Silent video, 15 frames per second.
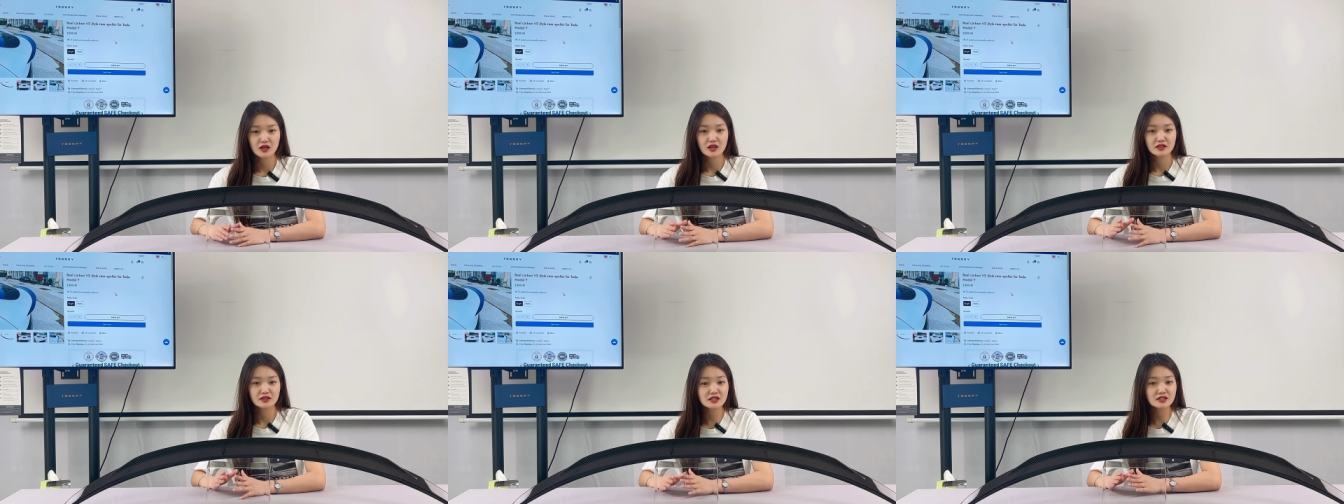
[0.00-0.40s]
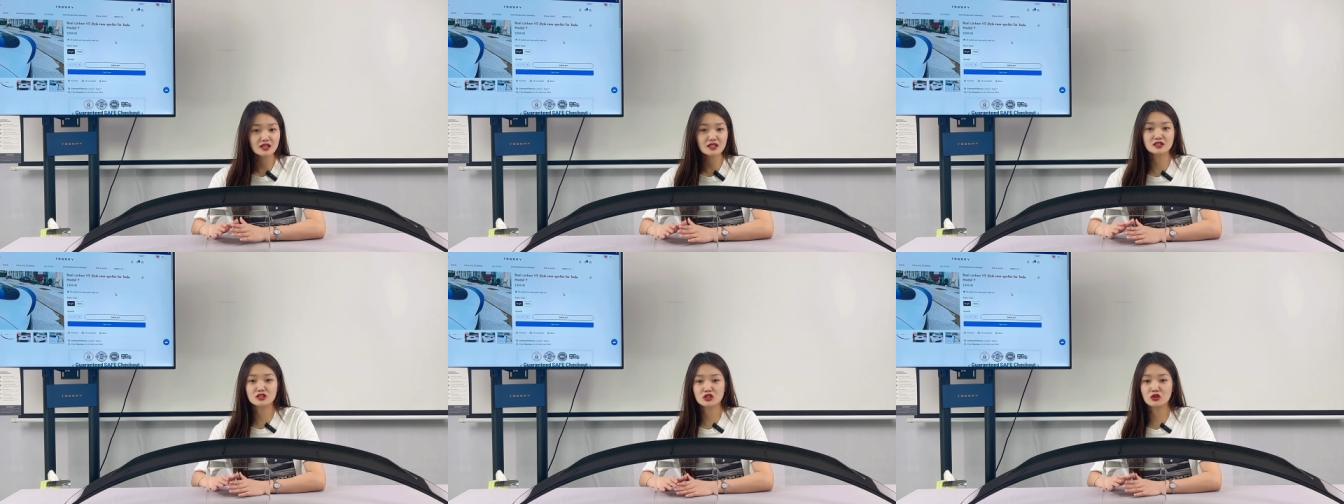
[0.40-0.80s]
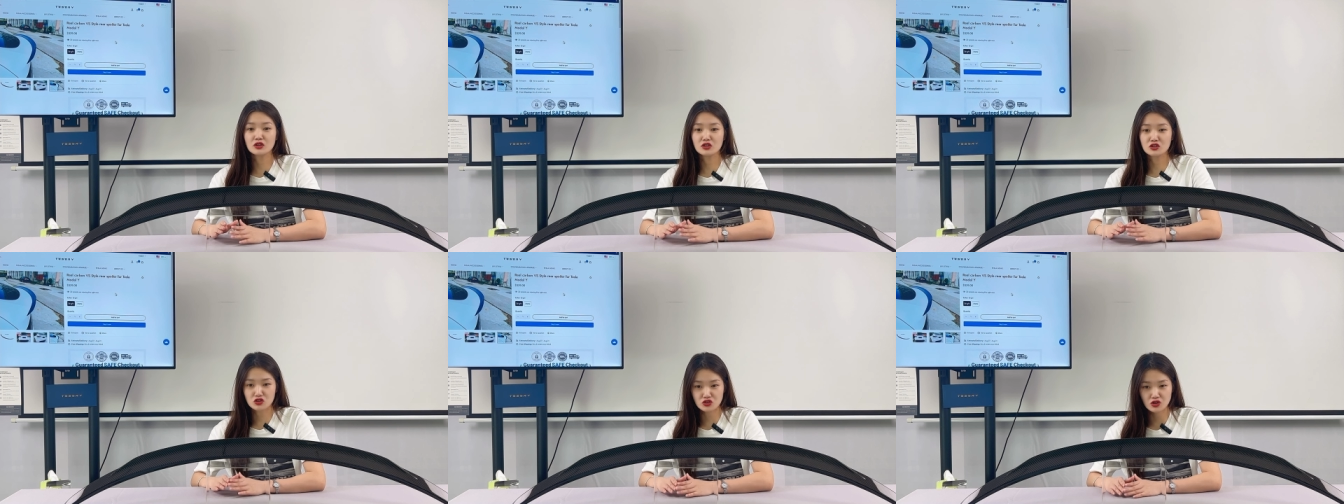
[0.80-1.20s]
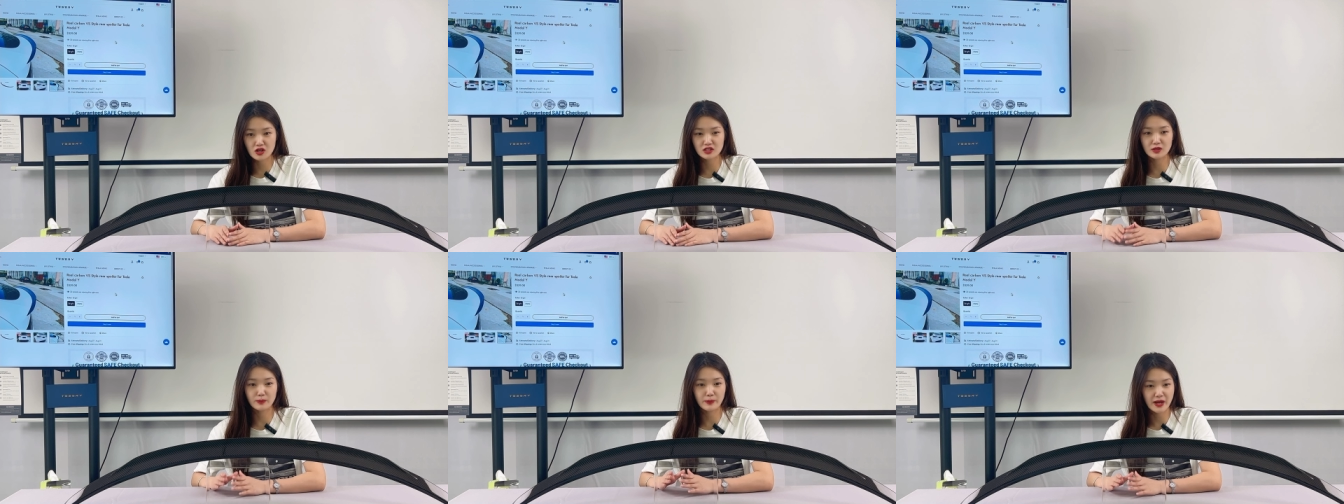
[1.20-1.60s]
This is to ensure
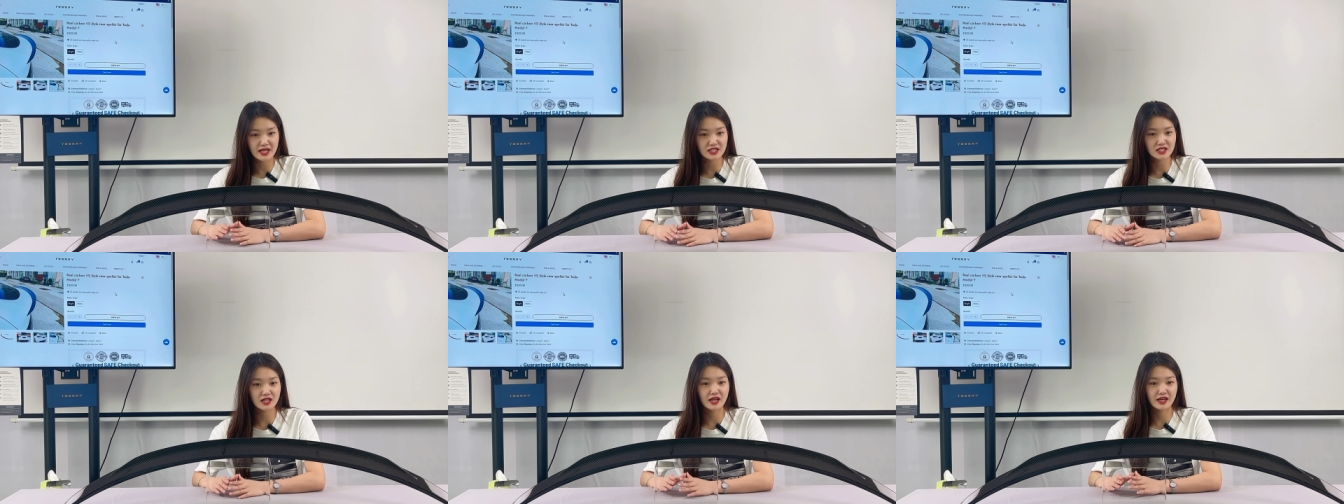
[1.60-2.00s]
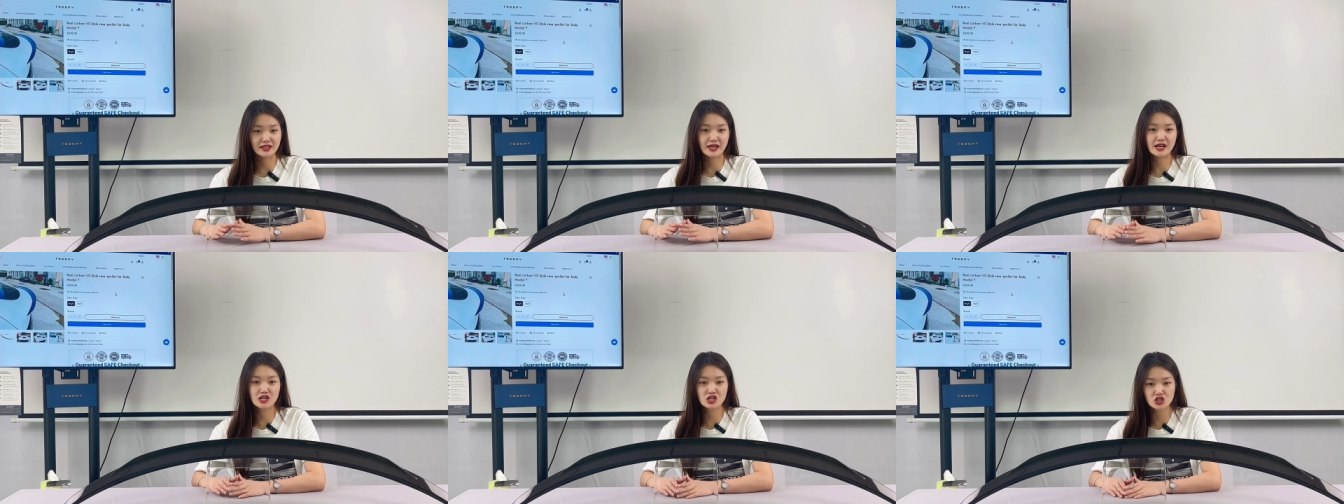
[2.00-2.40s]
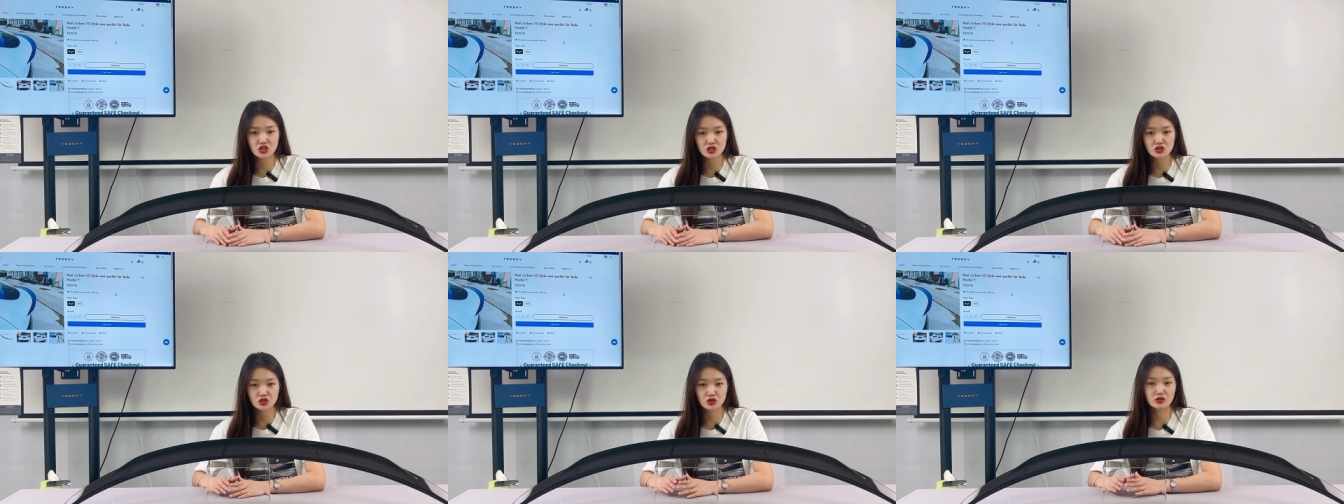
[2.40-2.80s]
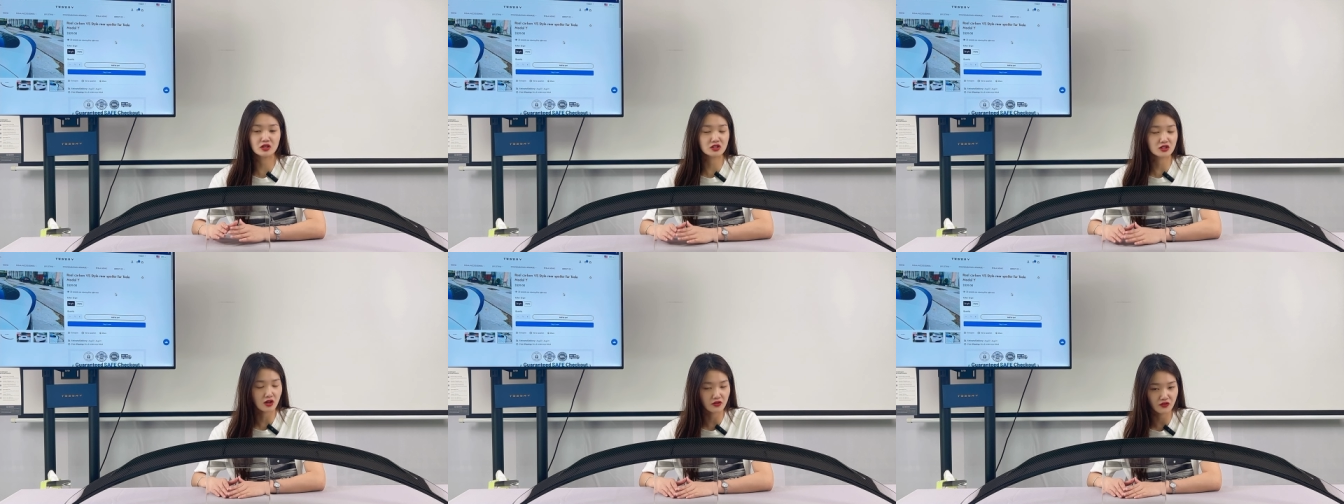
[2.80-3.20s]
the best adhesion to the
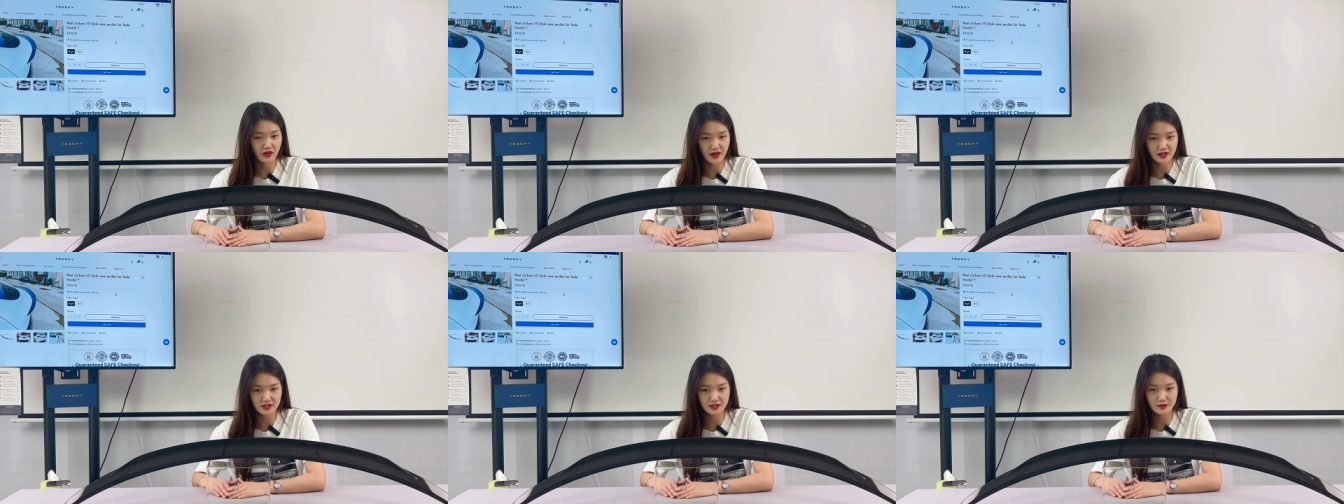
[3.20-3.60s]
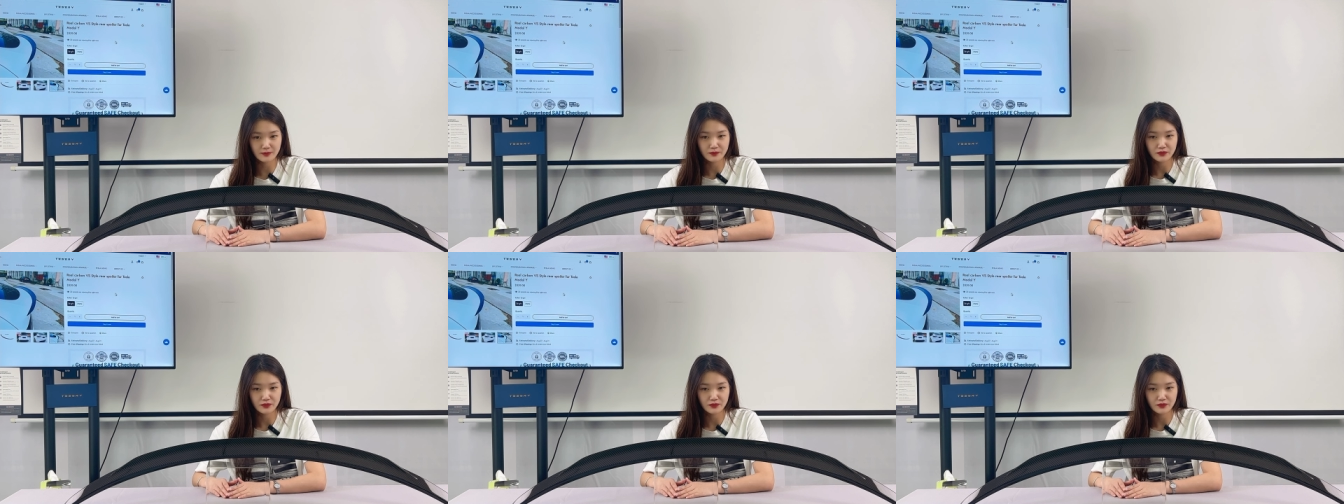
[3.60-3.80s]
surface.